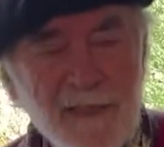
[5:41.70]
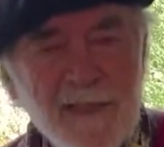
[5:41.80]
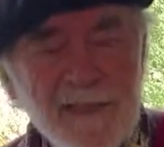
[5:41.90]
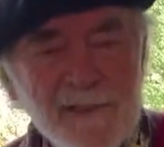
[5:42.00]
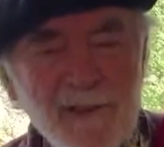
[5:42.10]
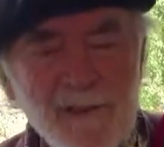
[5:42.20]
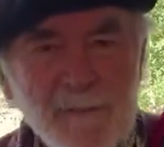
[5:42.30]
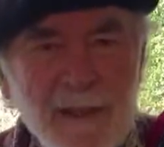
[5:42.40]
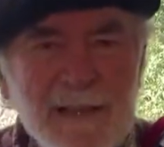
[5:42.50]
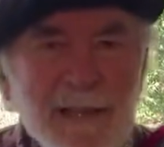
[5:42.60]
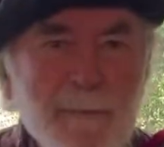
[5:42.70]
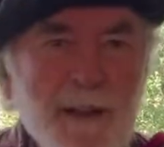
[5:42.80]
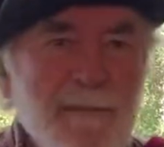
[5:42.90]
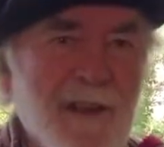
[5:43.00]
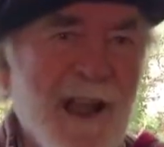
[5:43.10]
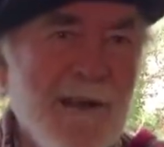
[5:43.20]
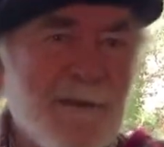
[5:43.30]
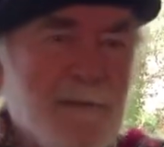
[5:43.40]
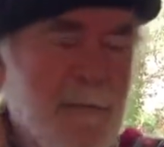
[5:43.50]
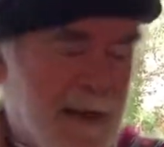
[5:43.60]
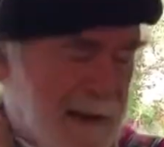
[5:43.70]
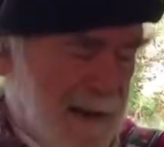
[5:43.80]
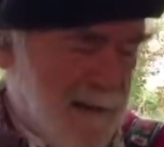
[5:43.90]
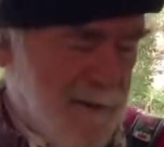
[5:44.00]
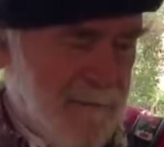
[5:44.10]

So I'll just play a little bit of an Irish melody here.